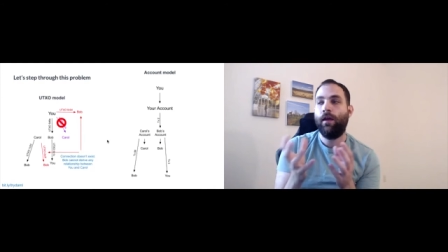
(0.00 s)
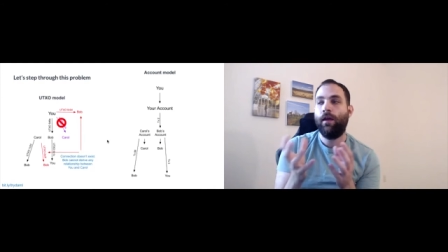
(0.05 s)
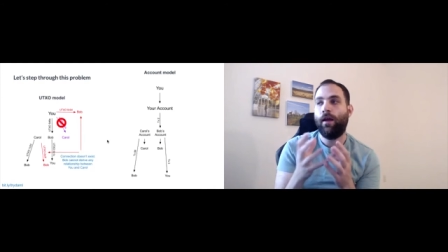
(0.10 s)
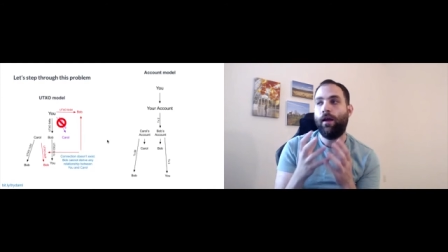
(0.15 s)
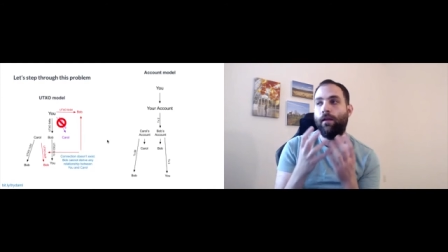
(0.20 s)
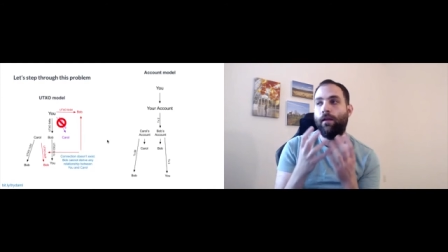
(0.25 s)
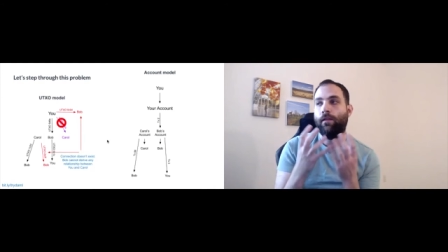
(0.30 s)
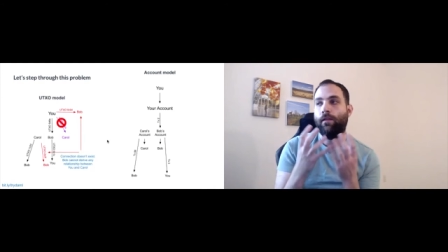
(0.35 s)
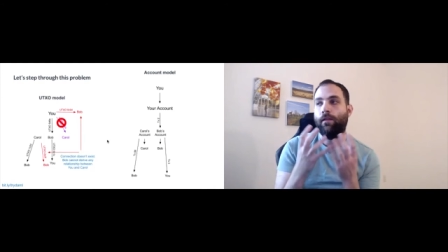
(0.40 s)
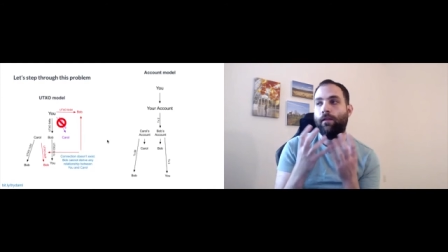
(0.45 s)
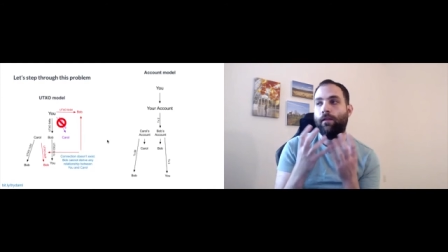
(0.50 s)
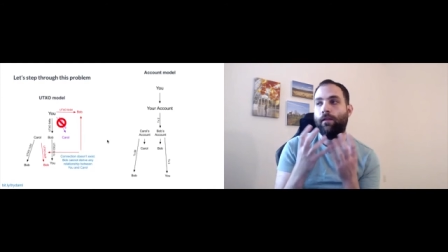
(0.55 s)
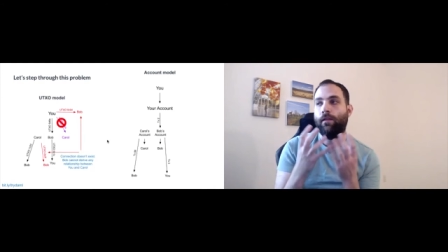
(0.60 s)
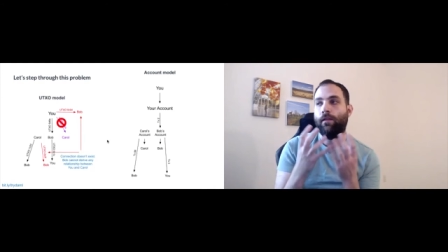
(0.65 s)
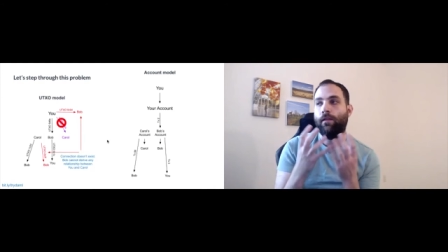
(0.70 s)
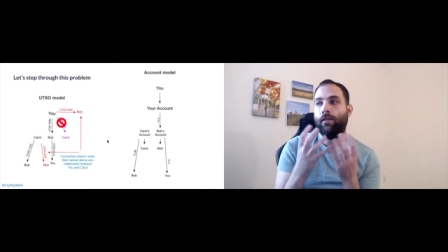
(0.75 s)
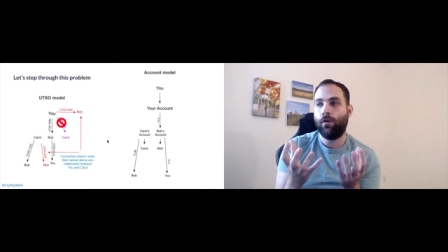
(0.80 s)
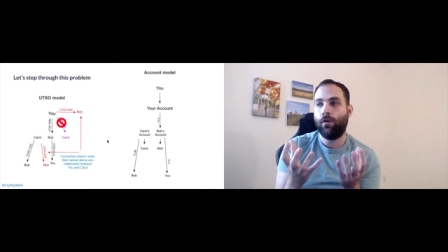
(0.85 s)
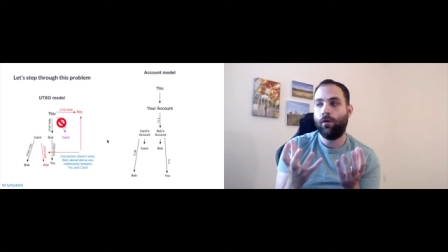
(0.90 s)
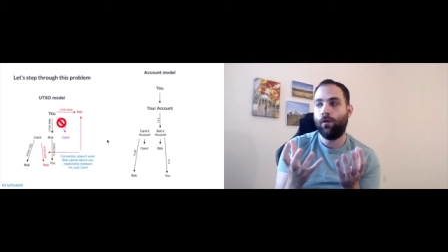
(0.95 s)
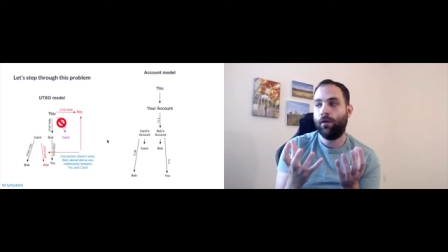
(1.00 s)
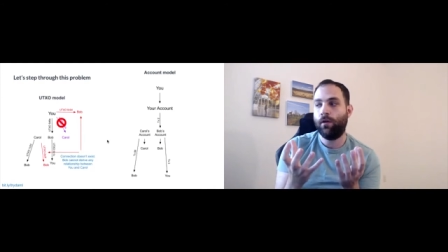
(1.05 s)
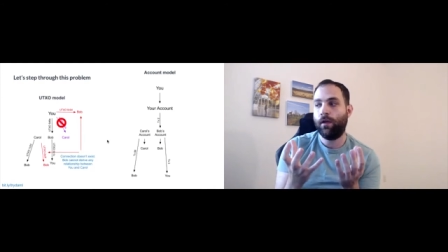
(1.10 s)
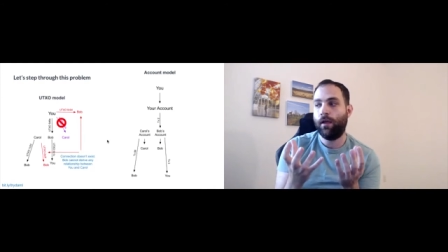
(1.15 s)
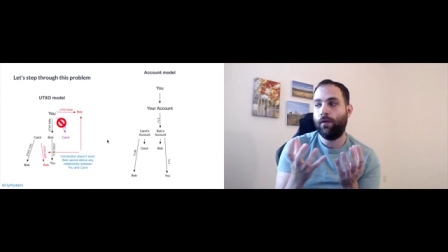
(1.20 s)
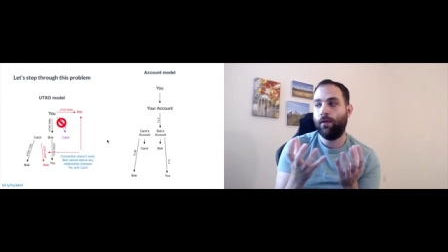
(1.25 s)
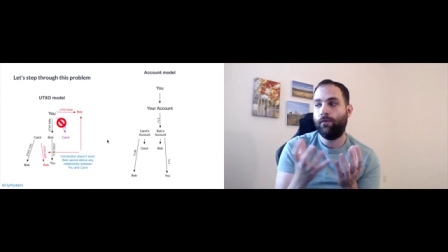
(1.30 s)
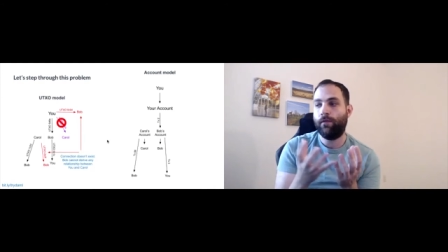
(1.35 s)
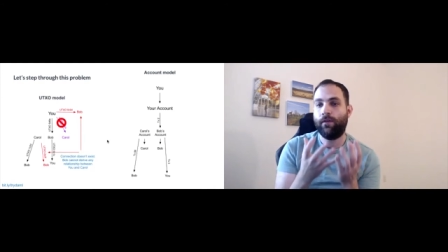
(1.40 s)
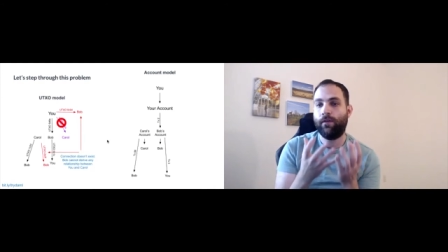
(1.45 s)
and therefore,
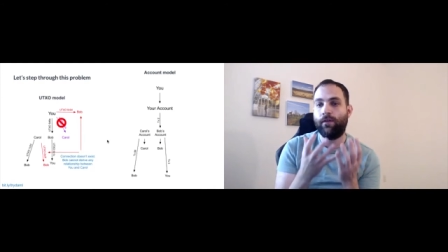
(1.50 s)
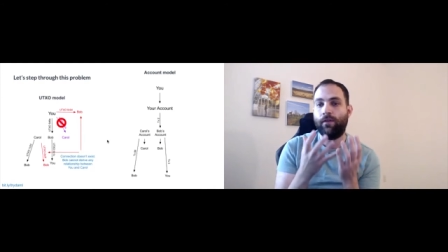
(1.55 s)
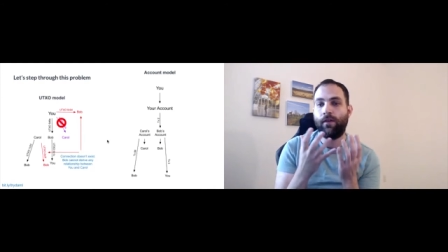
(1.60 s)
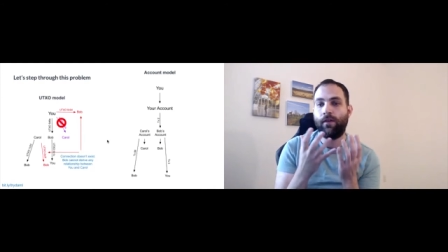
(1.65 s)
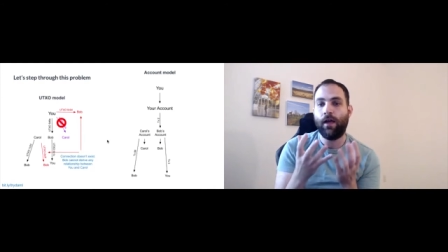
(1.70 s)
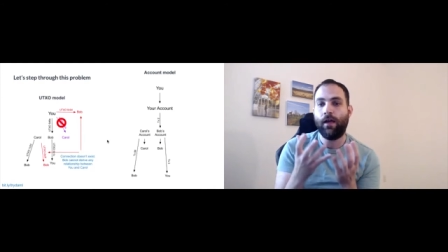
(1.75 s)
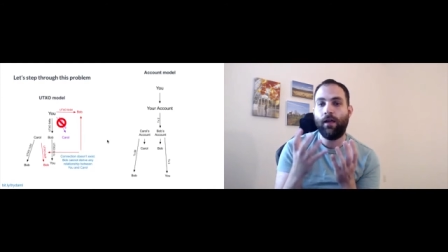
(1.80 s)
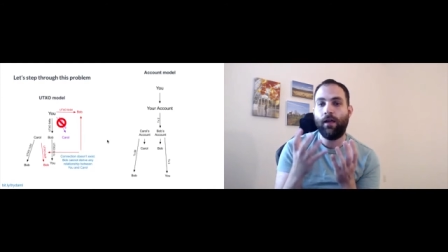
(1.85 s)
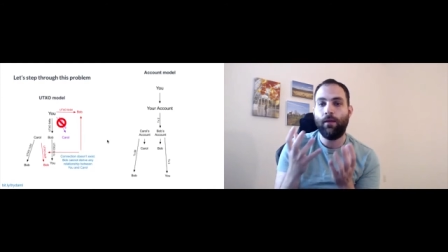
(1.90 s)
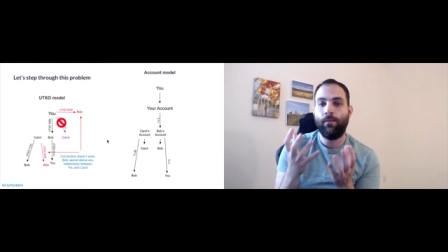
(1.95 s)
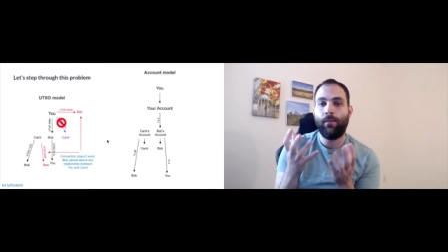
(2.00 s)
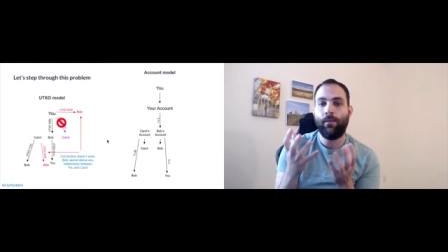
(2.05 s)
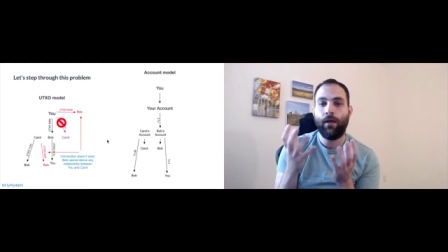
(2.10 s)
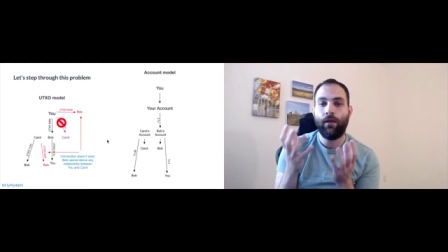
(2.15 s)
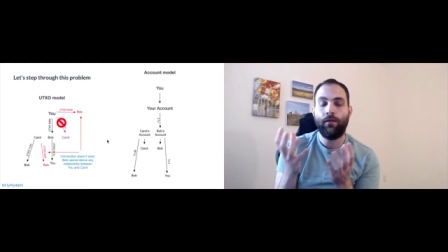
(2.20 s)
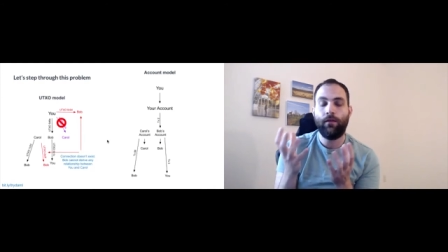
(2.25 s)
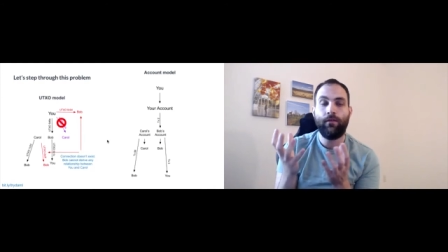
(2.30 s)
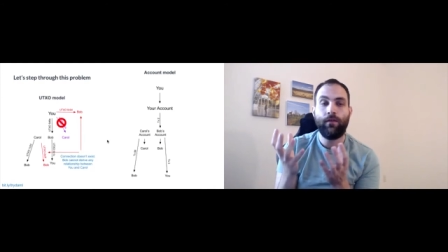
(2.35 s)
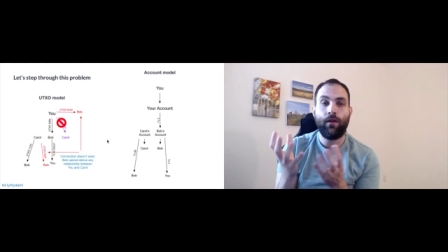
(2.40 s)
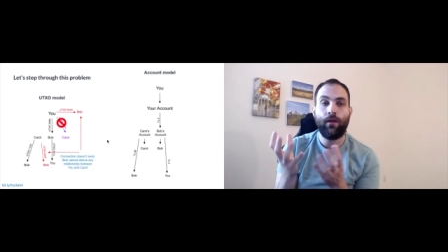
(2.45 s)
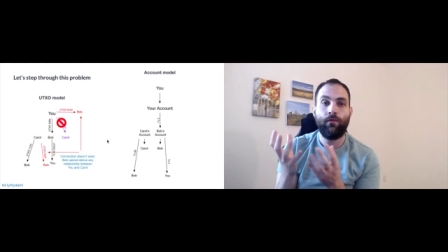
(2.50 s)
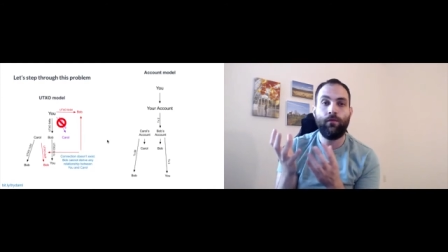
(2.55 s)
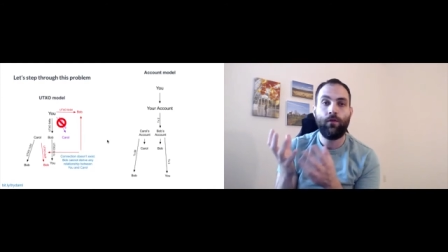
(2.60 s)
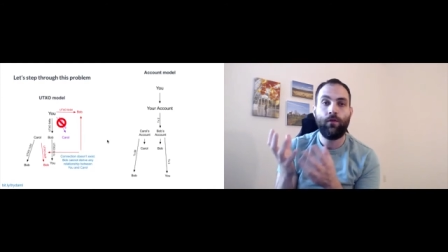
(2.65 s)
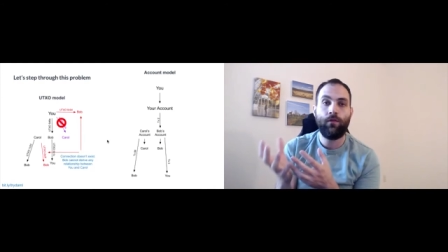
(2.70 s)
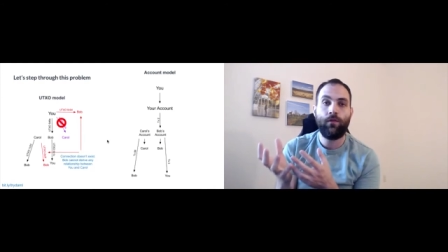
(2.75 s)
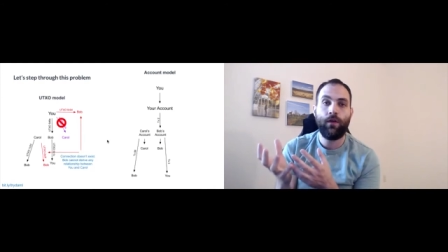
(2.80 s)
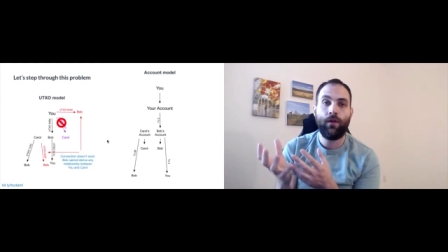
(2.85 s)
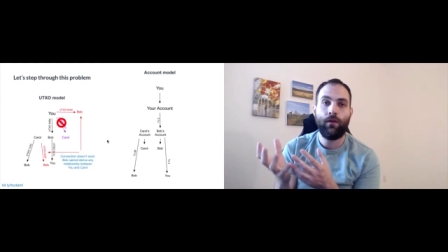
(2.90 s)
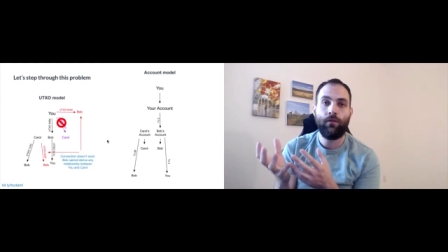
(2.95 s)
if it's not in my set of
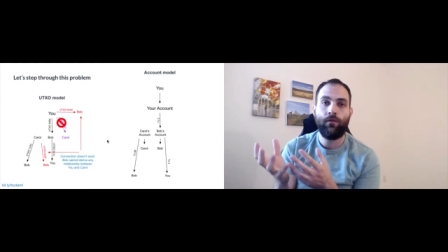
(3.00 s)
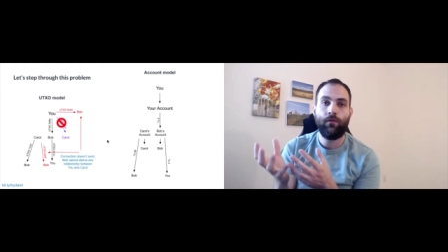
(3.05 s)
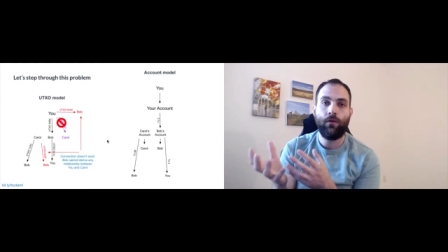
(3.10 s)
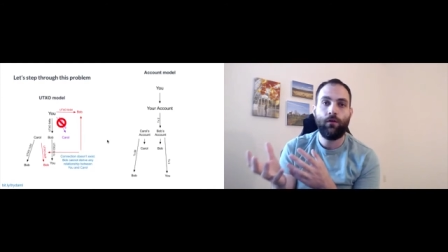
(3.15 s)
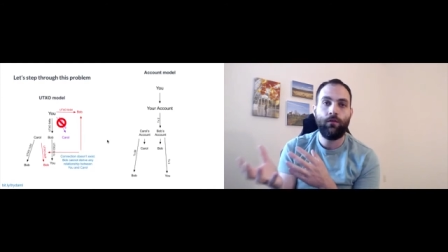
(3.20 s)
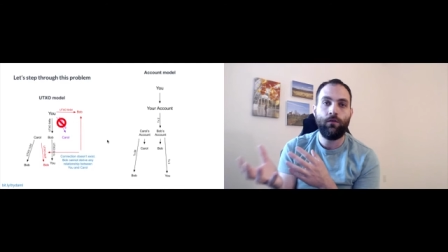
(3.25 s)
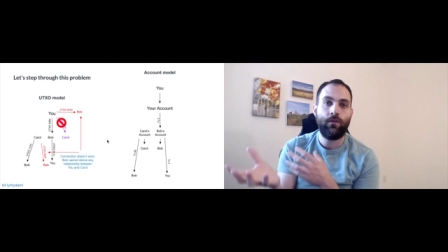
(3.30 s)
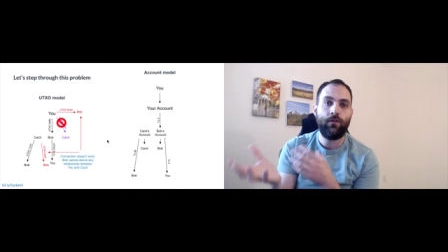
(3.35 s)
UTXOs,